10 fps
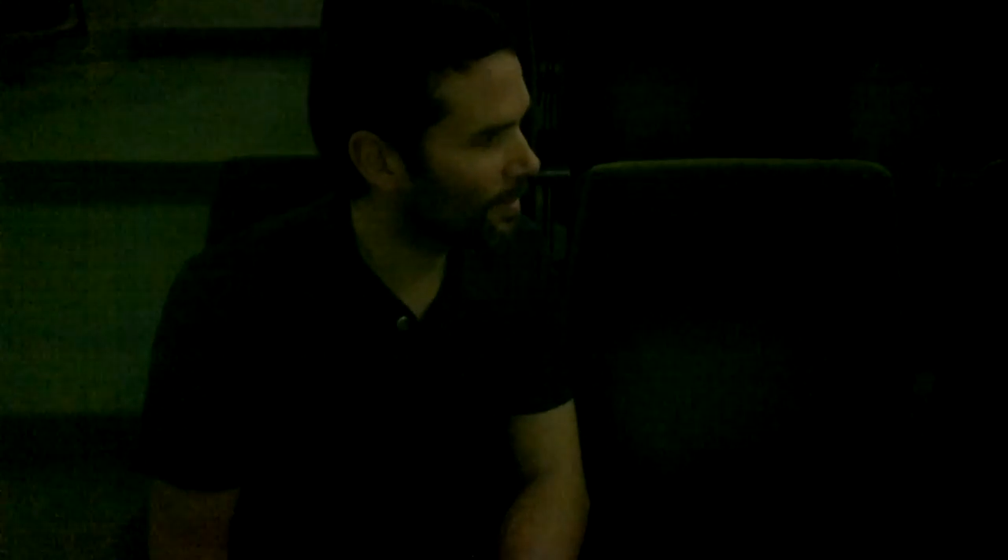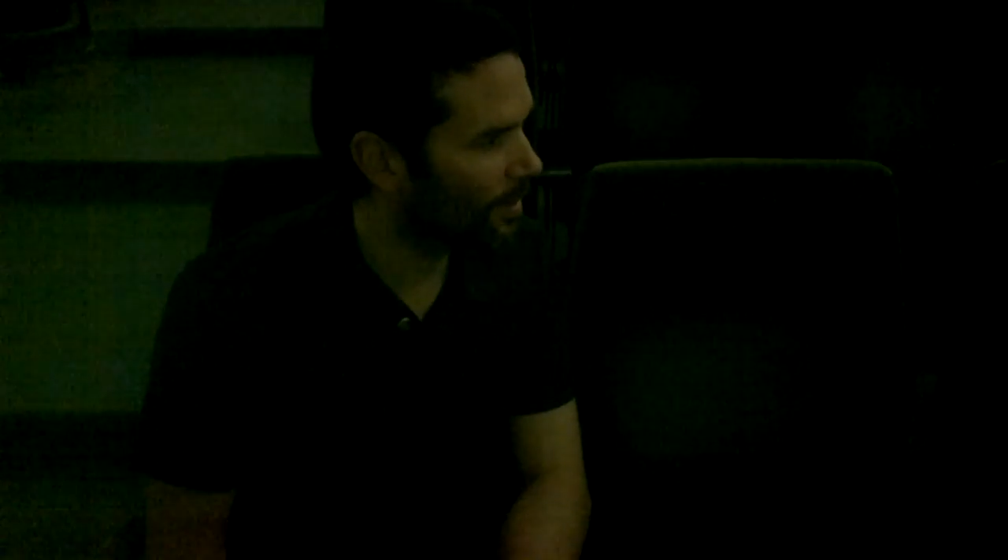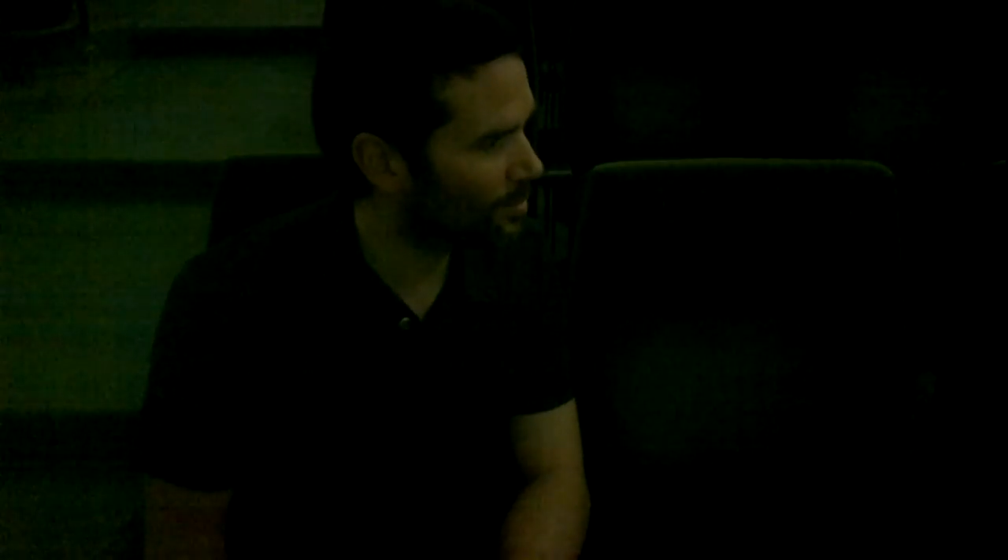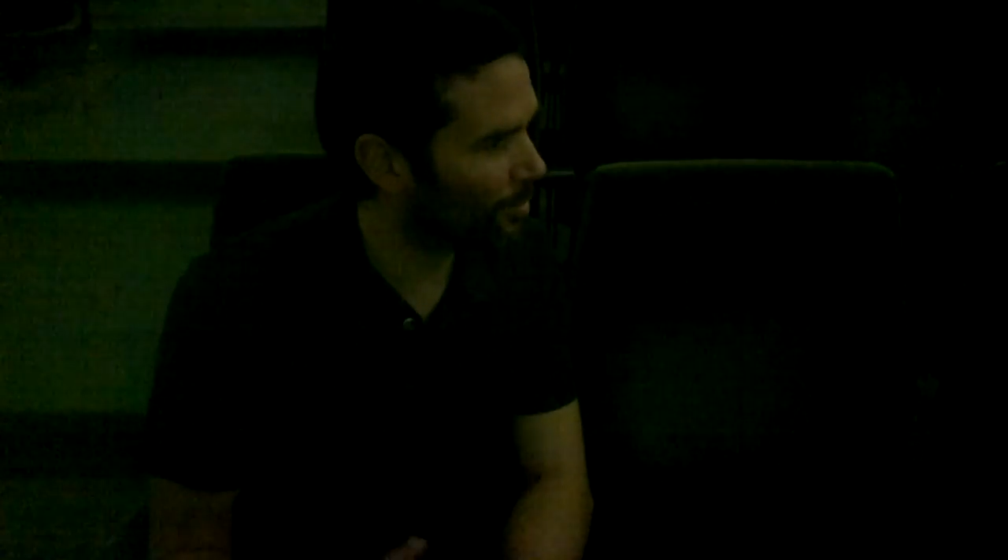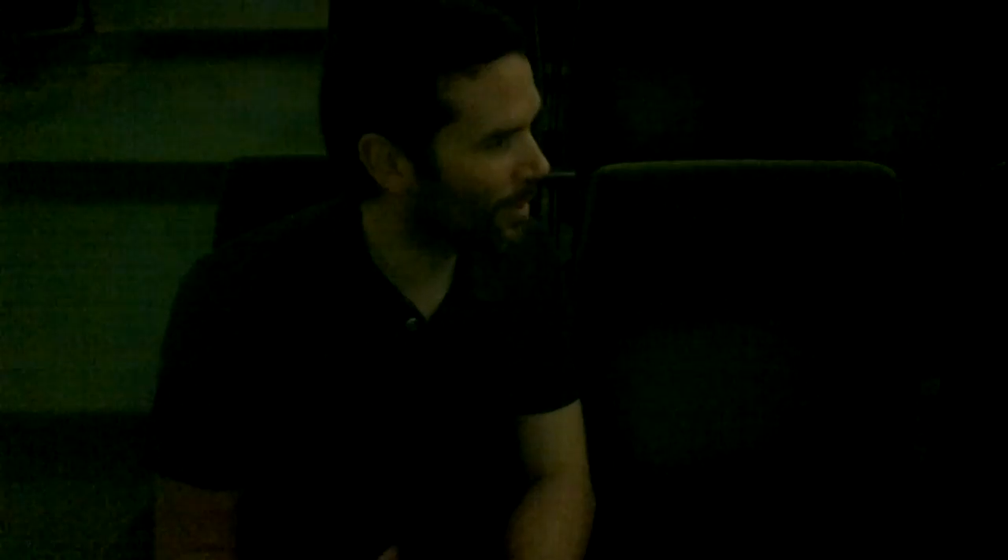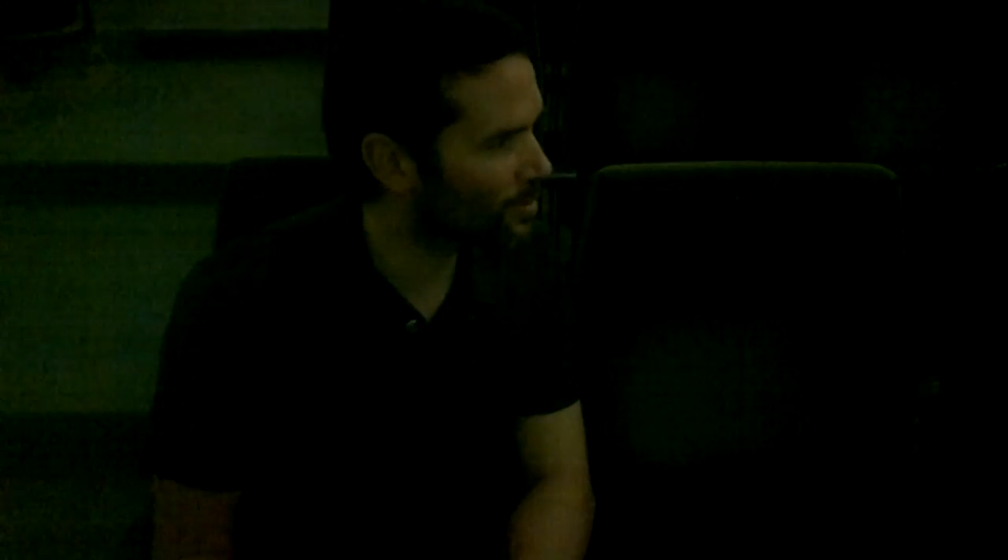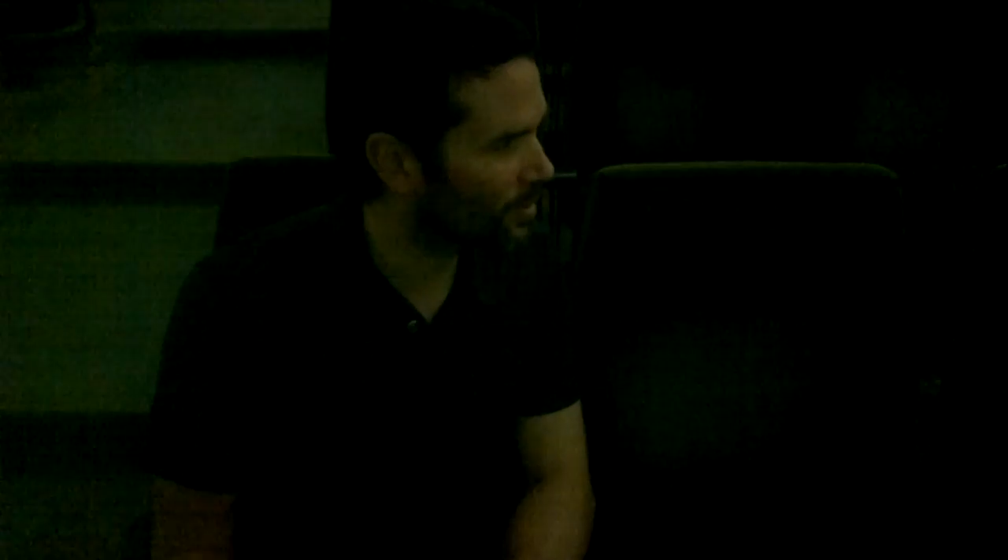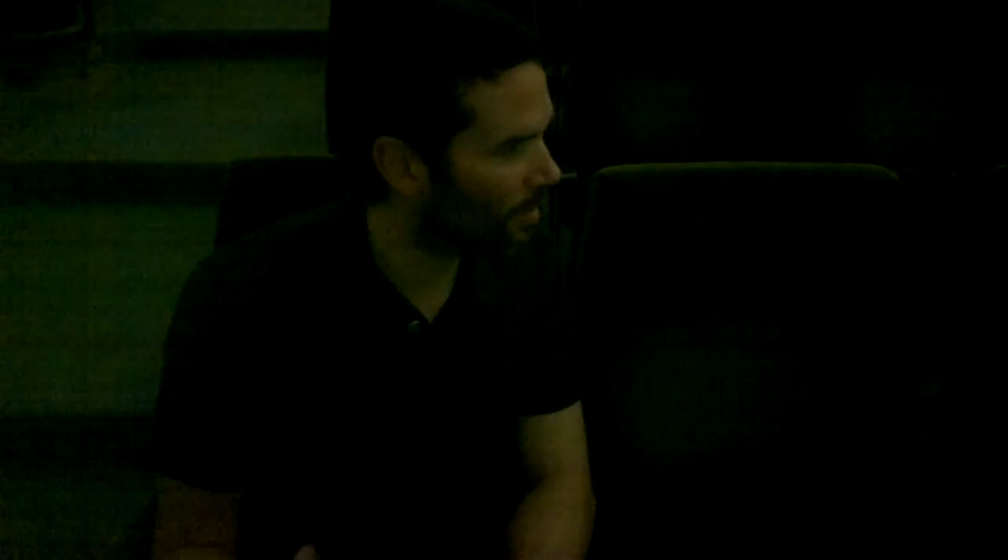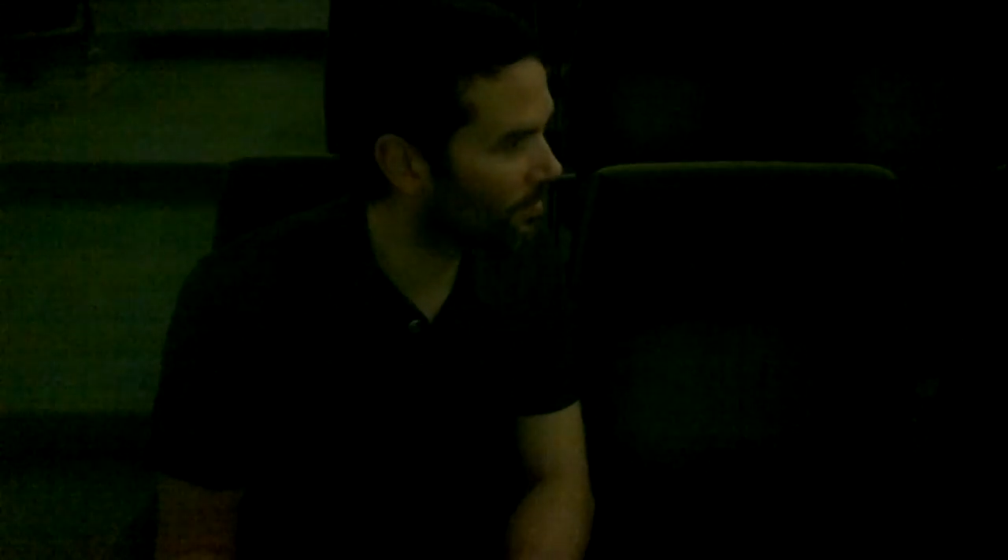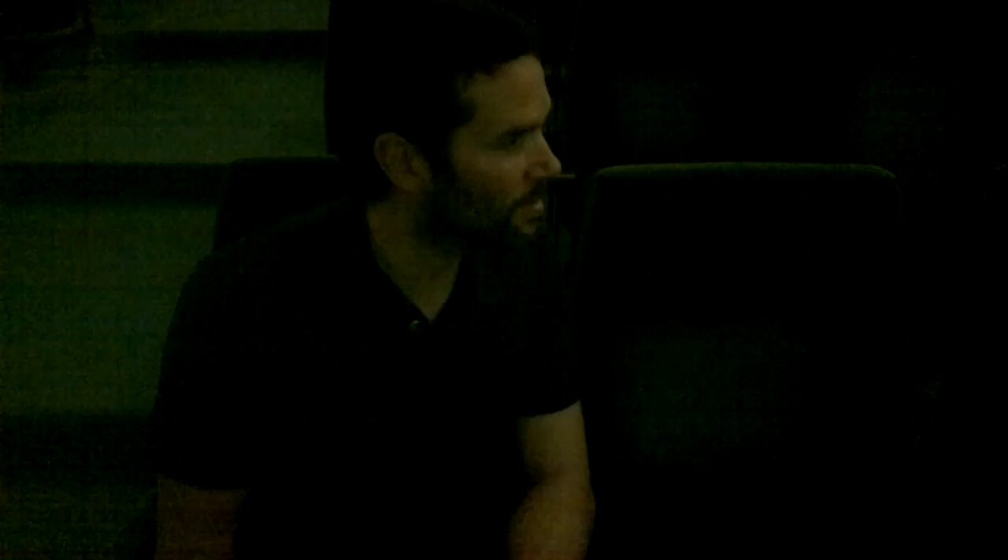iteration
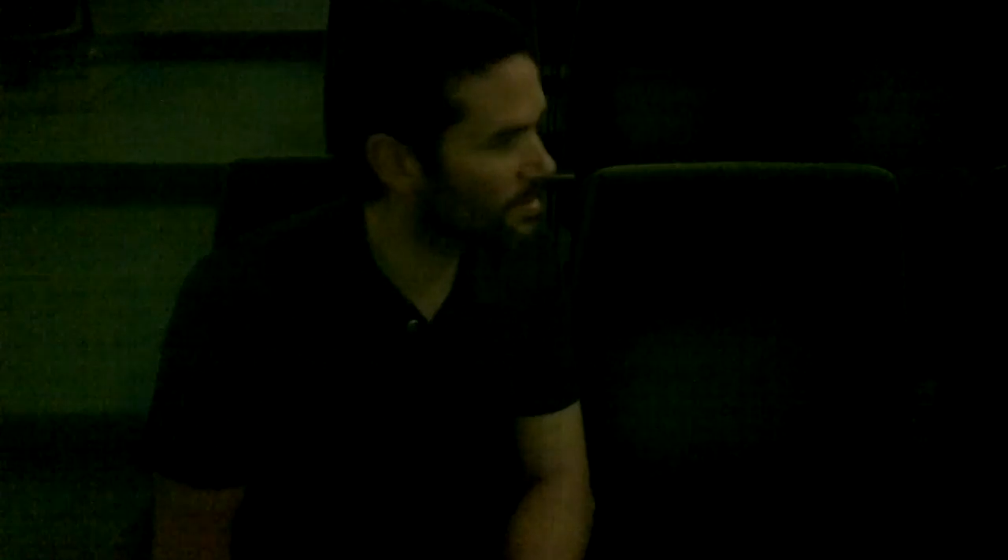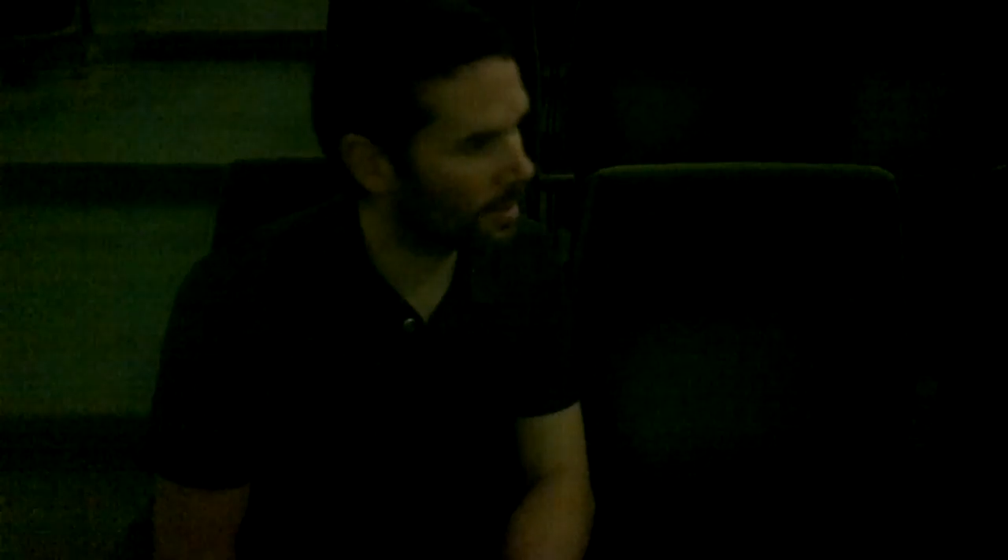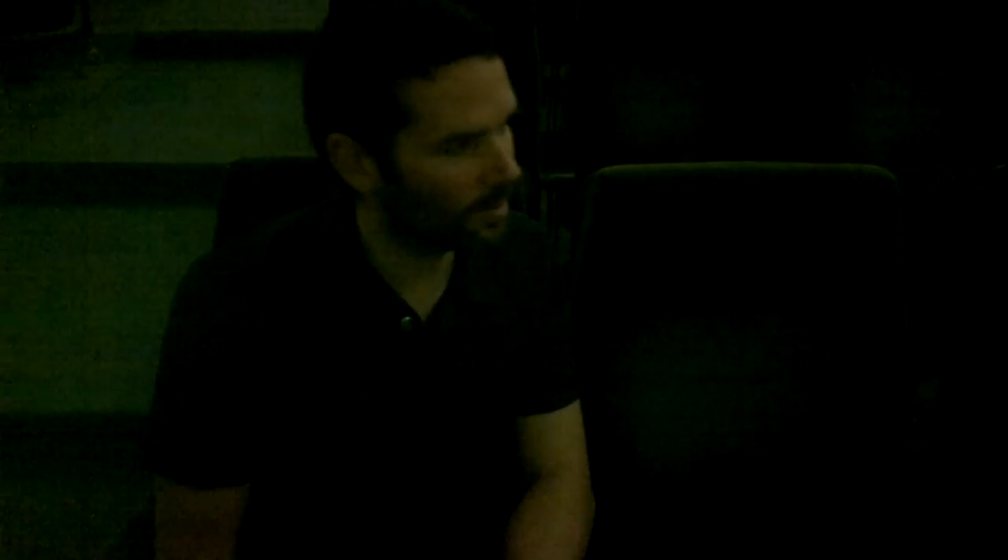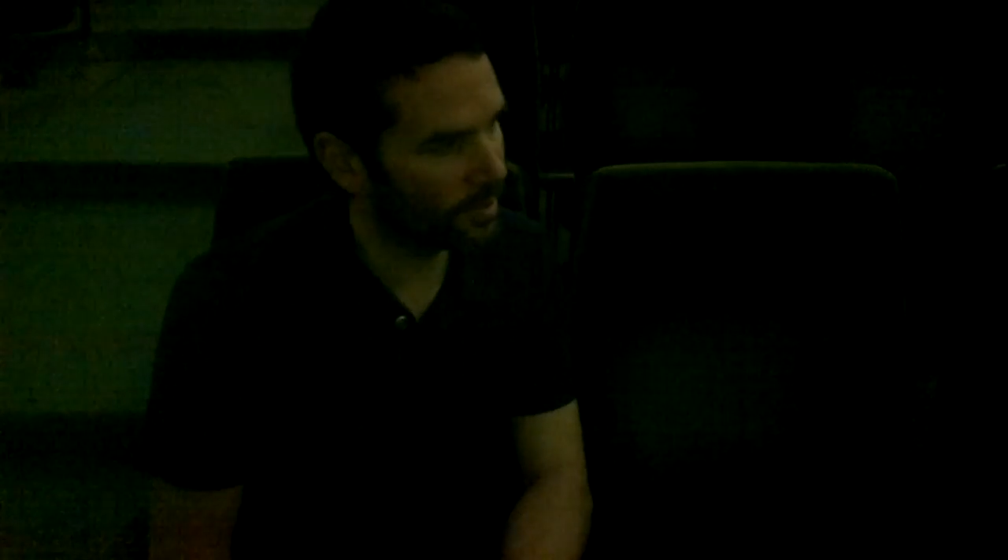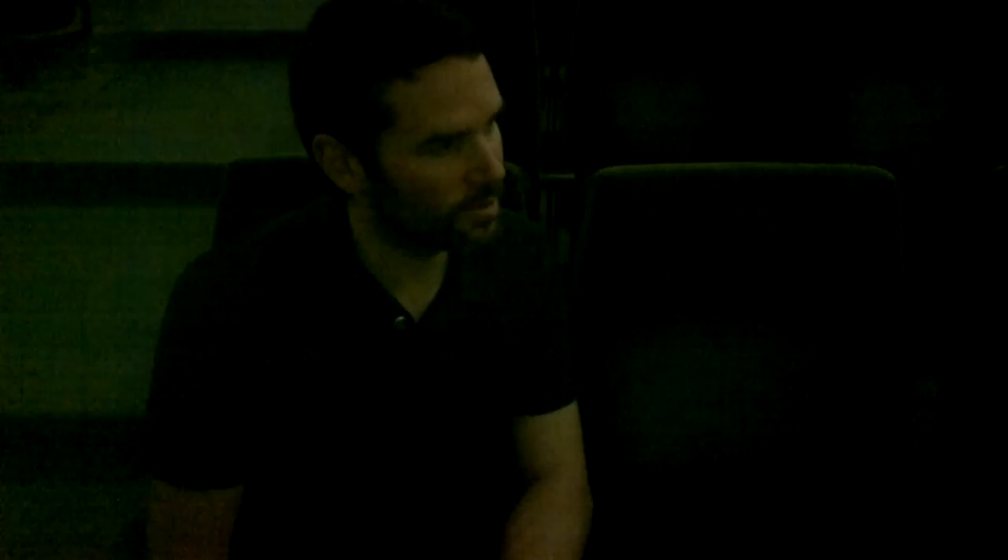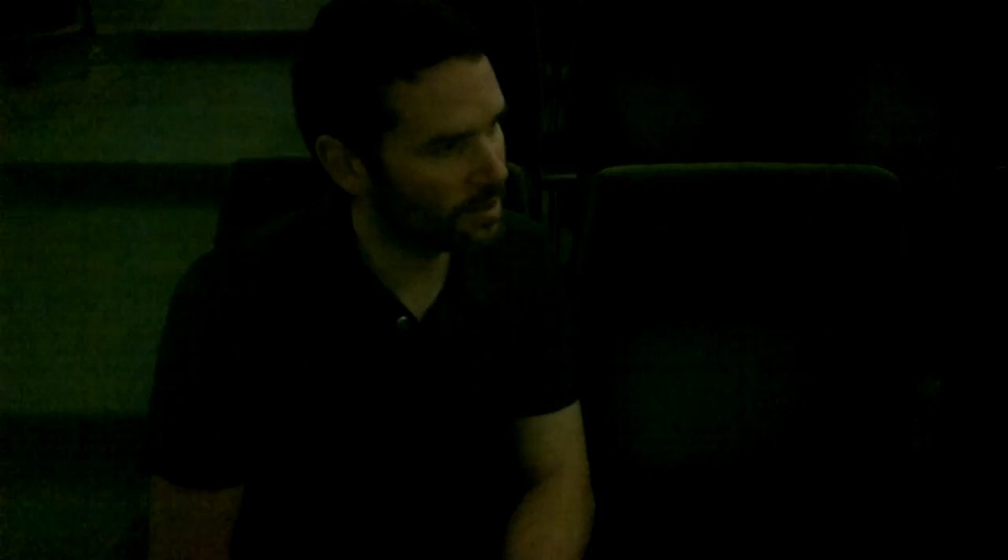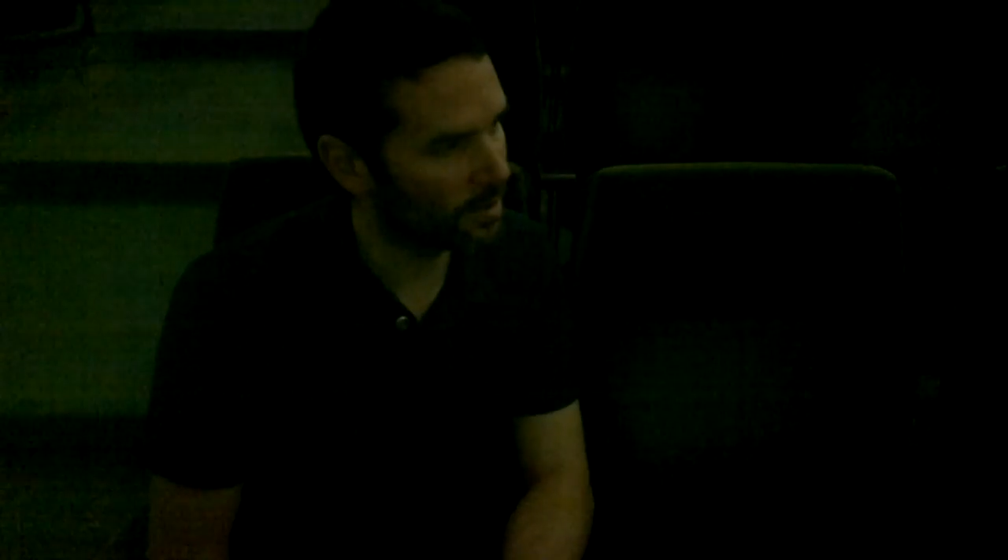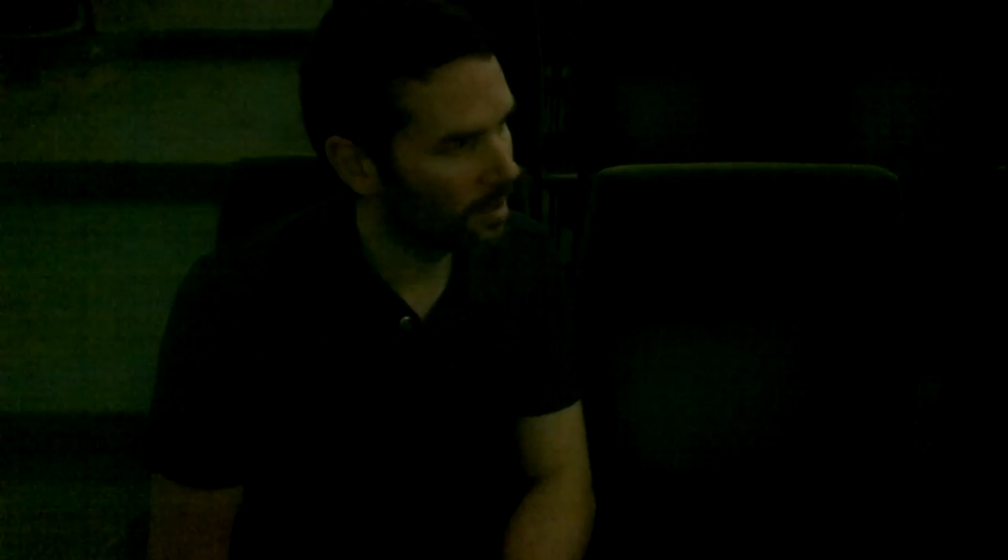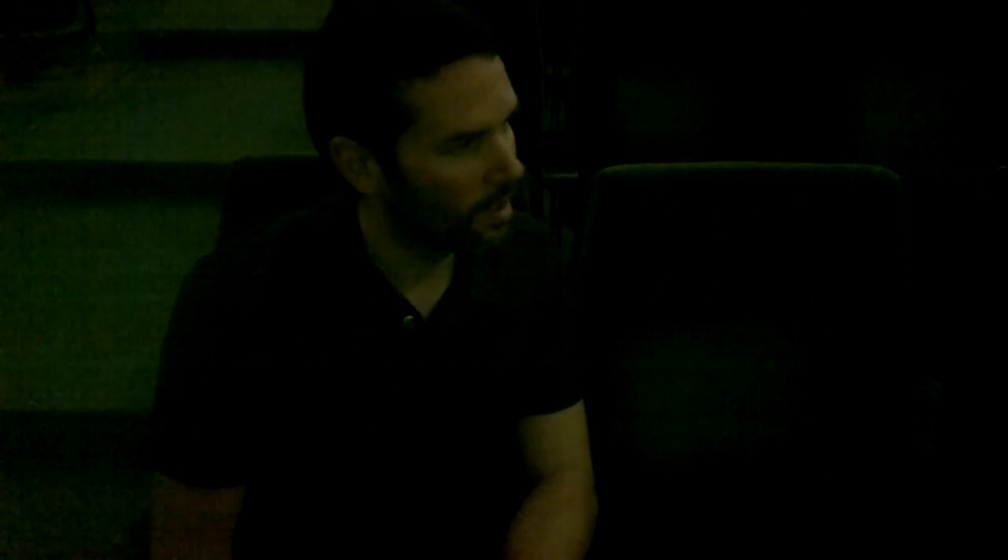of this technology.